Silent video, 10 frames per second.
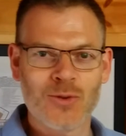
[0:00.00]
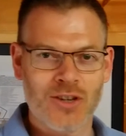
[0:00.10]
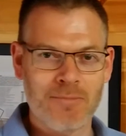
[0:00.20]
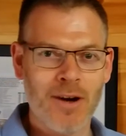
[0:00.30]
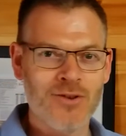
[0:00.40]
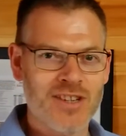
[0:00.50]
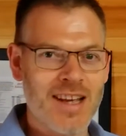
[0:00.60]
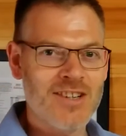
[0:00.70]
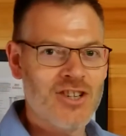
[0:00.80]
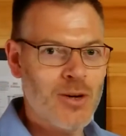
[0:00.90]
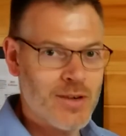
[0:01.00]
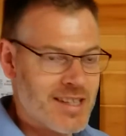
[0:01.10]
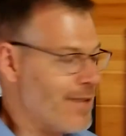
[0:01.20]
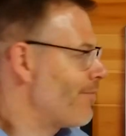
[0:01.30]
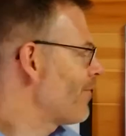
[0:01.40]
which are most
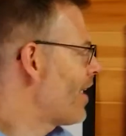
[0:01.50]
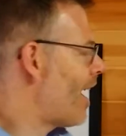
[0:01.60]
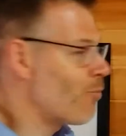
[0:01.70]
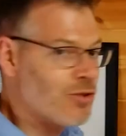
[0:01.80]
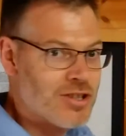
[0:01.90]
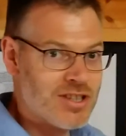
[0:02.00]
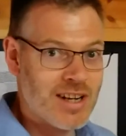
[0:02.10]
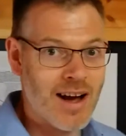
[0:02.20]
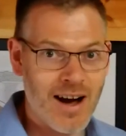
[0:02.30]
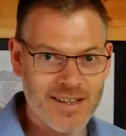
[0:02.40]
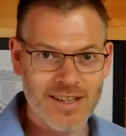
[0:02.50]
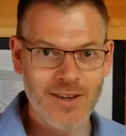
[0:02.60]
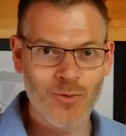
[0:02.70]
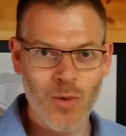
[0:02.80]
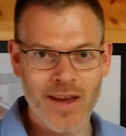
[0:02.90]
intuitive. And we'll start
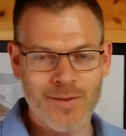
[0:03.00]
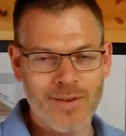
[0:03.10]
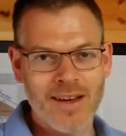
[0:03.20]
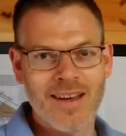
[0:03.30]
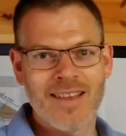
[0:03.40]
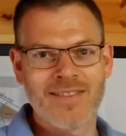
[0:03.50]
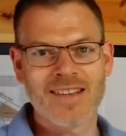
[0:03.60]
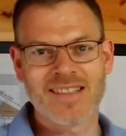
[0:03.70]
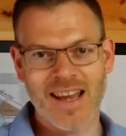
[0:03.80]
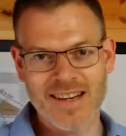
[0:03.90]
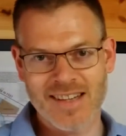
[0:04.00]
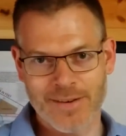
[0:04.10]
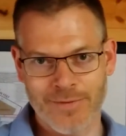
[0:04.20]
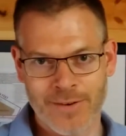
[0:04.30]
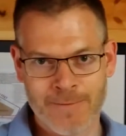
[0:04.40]
with the
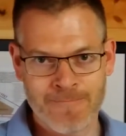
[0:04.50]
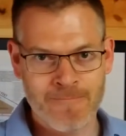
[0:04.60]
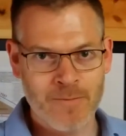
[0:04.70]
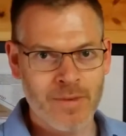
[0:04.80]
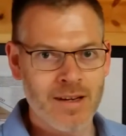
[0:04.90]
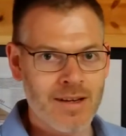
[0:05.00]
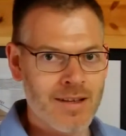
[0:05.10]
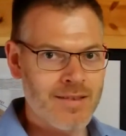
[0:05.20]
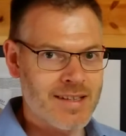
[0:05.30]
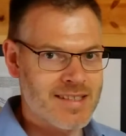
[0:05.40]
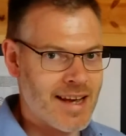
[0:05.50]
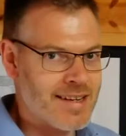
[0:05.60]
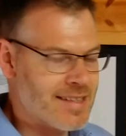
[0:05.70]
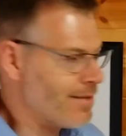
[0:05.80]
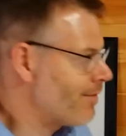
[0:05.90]
dative. The
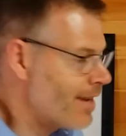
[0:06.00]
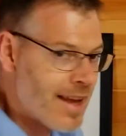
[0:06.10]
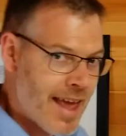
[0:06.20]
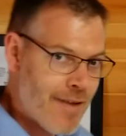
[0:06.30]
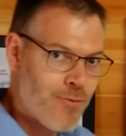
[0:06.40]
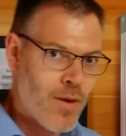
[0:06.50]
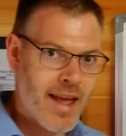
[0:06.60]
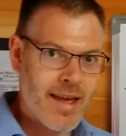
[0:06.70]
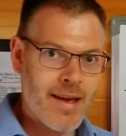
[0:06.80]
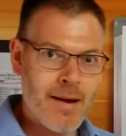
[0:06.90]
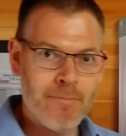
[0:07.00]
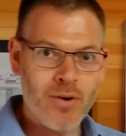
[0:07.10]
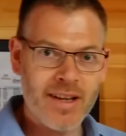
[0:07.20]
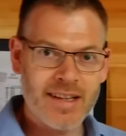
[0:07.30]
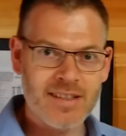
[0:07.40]
dative. If we're
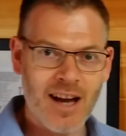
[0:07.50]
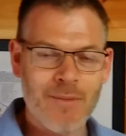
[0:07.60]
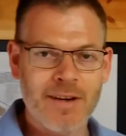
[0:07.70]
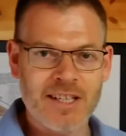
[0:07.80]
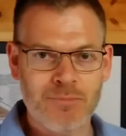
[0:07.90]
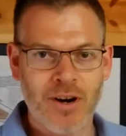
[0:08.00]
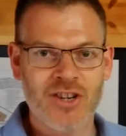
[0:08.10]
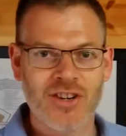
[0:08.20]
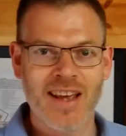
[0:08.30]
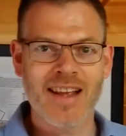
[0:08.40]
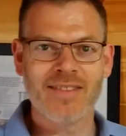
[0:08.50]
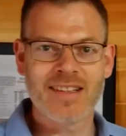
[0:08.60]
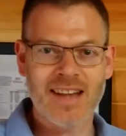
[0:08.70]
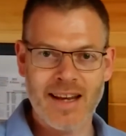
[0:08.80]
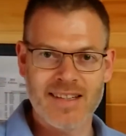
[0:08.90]
putting a time expression in the
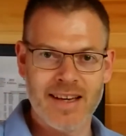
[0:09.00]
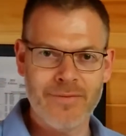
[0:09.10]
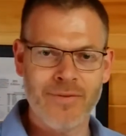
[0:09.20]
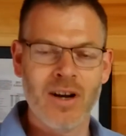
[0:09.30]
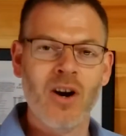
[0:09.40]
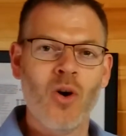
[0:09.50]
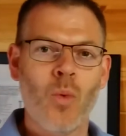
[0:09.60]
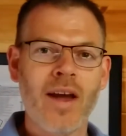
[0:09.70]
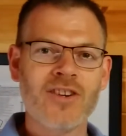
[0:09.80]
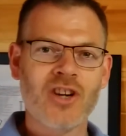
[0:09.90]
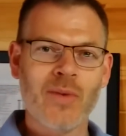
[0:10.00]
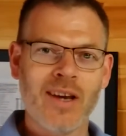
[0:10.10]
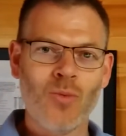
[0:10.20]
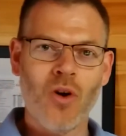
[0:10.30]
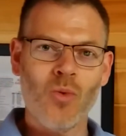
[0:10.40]
dative, we are
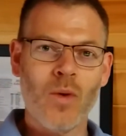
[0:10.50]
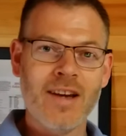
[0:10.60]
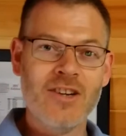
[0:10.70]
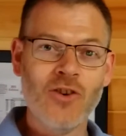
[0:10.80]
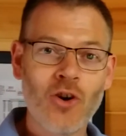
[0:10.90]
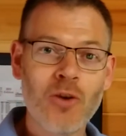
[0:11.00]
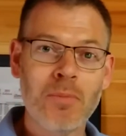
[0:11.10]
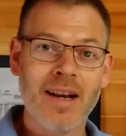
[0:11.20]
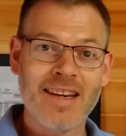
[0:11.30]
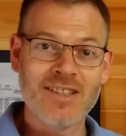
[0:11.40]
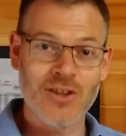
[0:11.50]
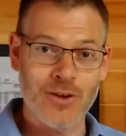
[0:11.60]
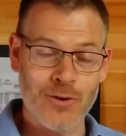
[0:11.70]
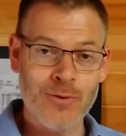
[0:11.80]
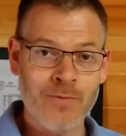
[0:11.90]
doing what we normally
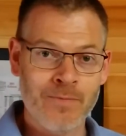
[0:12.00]
do